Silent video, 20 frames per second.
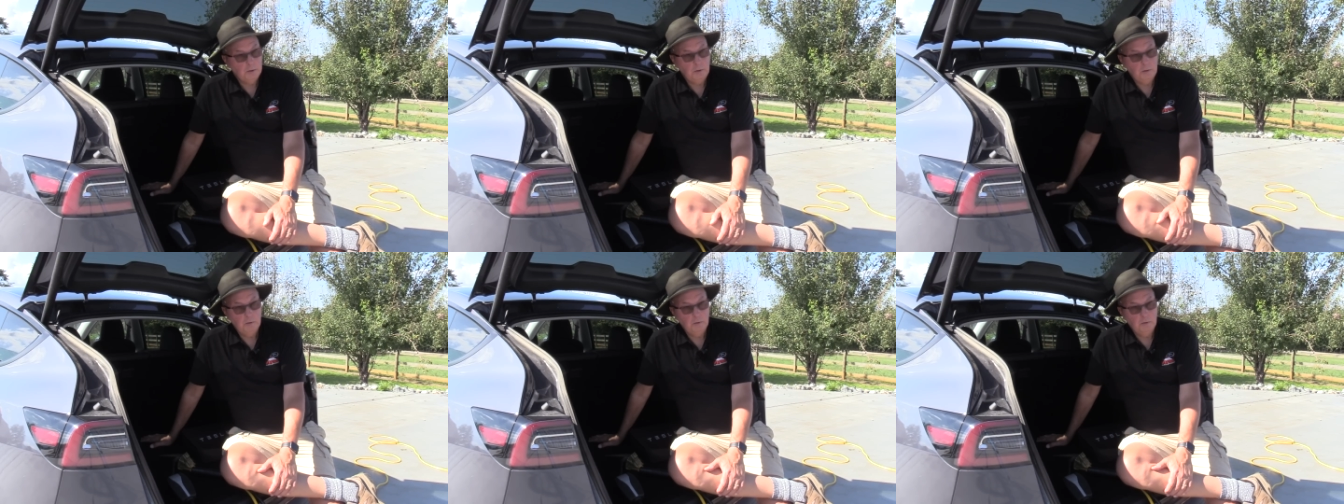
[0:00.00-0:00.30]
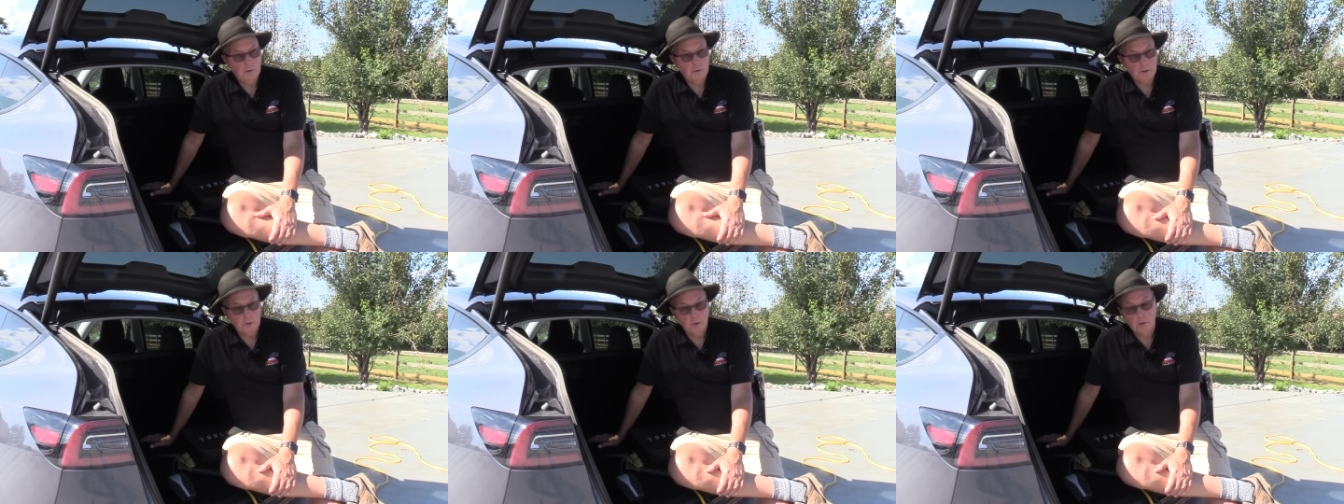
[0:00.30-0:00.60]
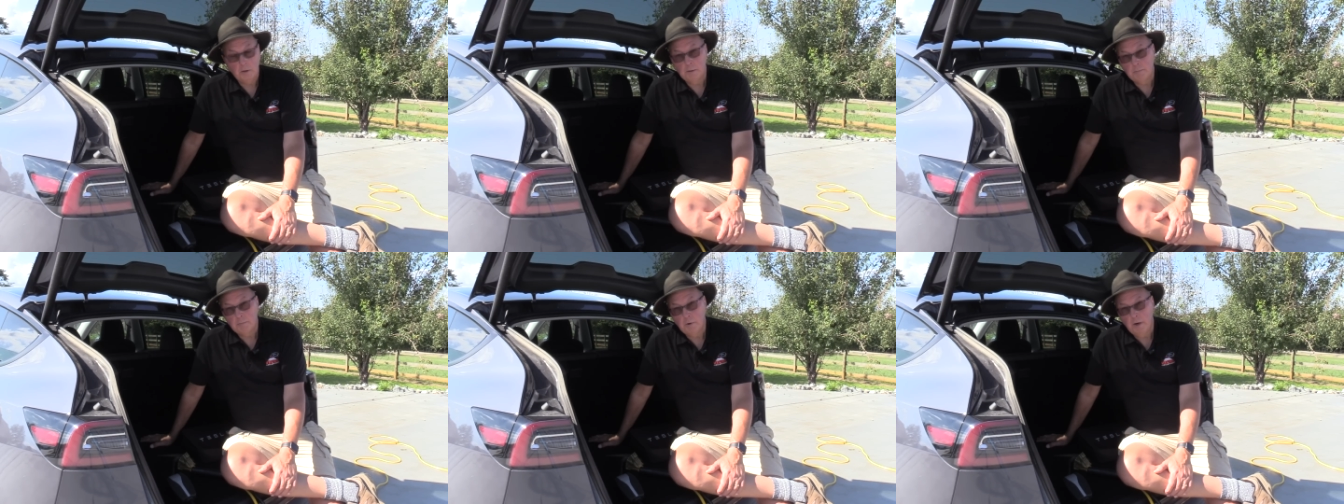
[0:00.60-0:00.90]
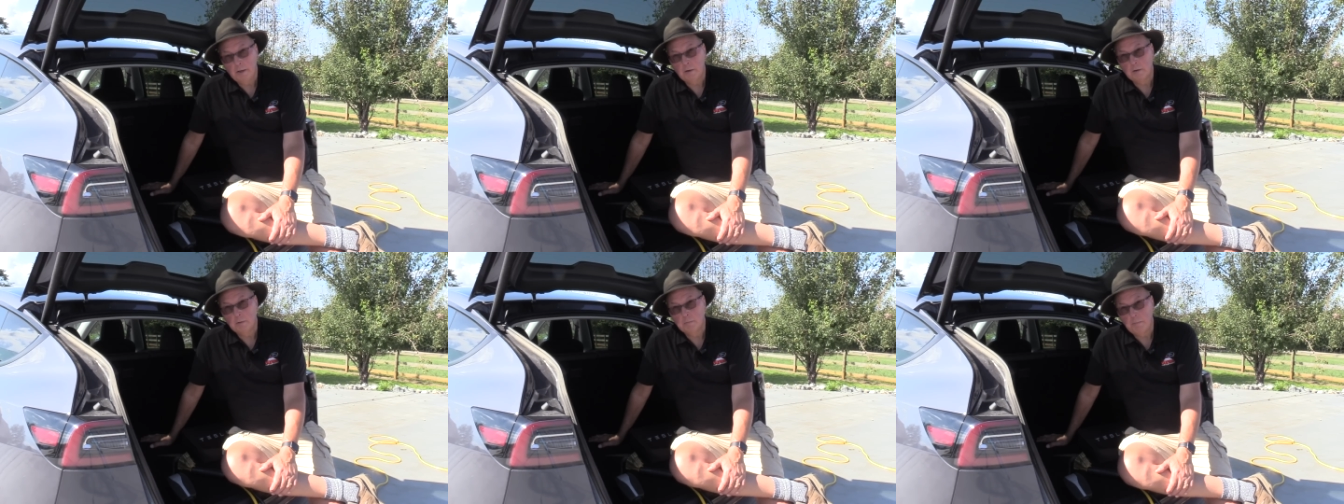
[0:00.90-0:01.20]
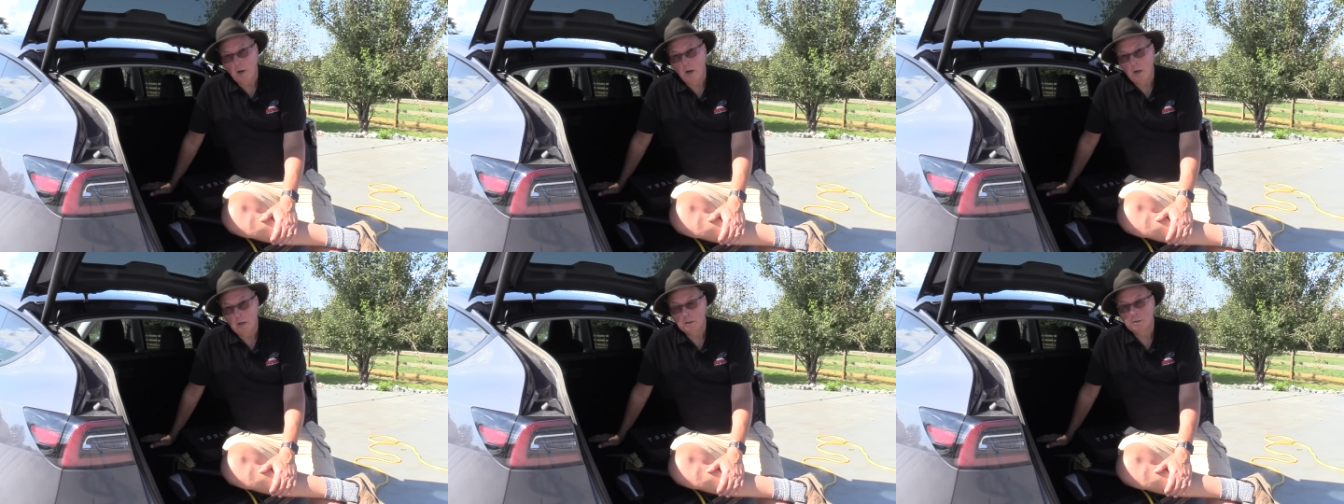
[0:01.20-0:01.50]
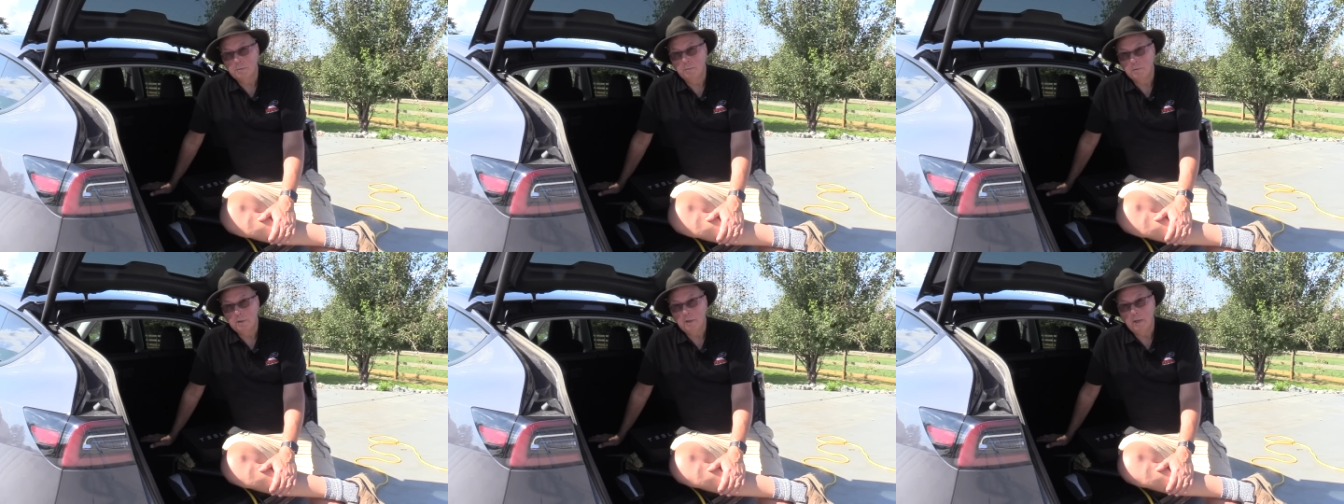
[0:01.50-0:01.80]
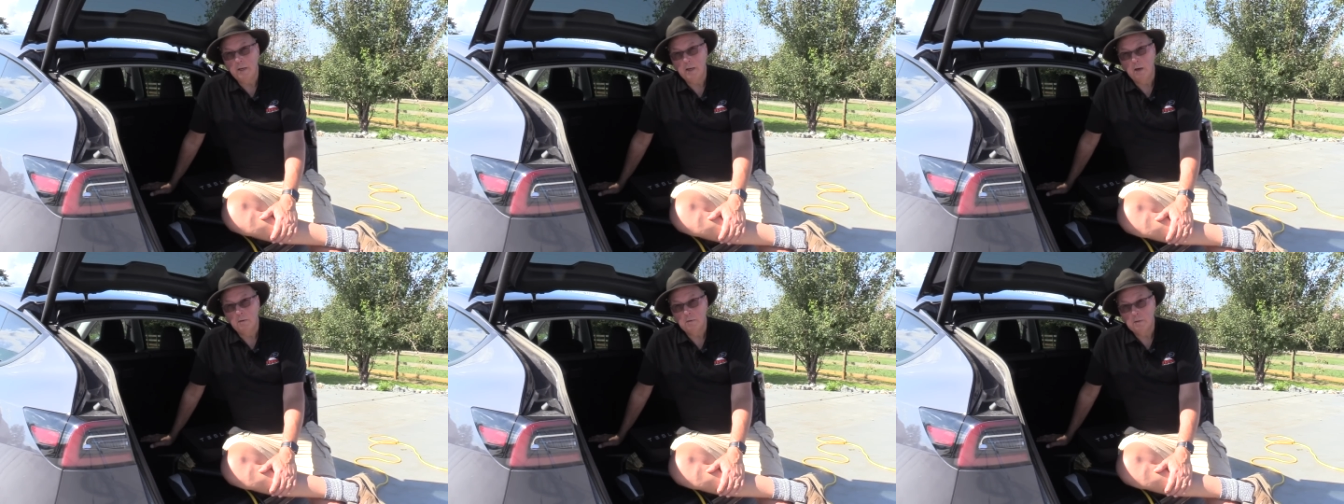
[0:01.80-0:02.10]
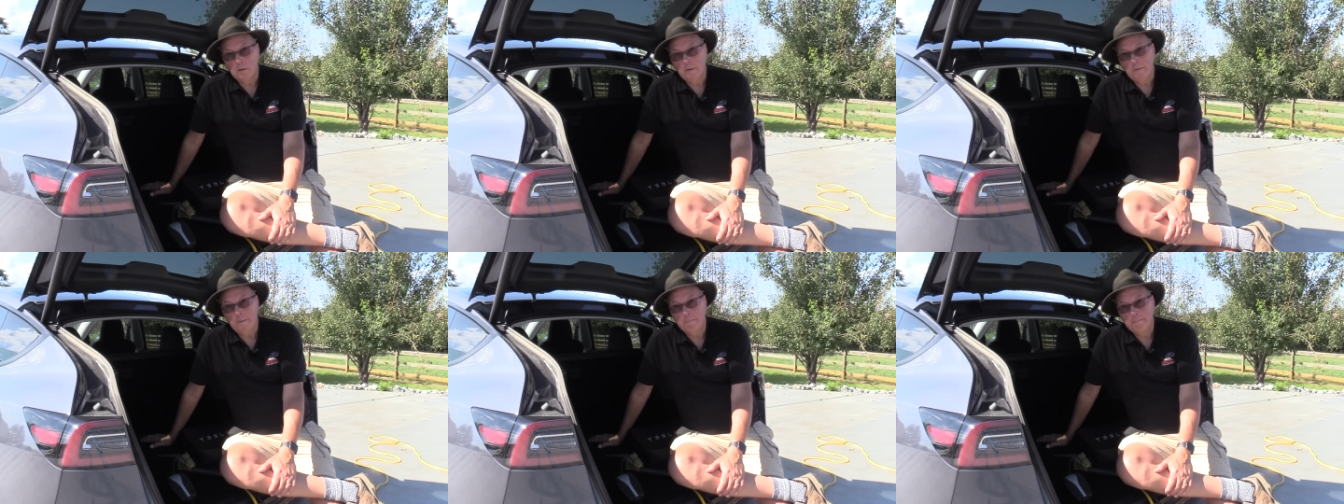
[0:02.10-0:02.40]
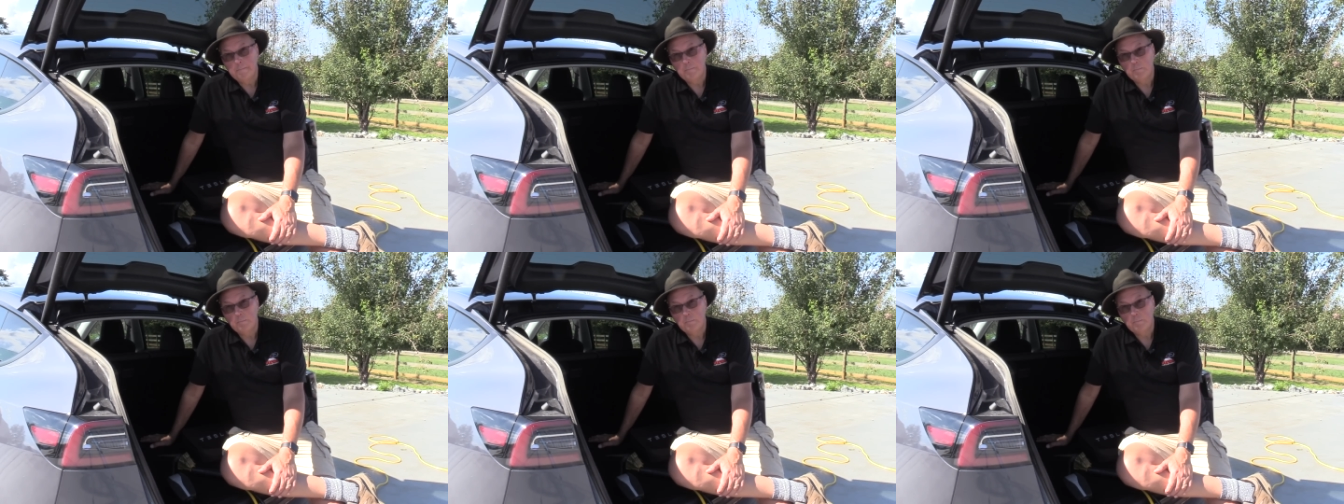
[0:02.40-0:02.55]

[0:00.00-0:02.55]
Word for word: to the circuit breaker box with the outlet,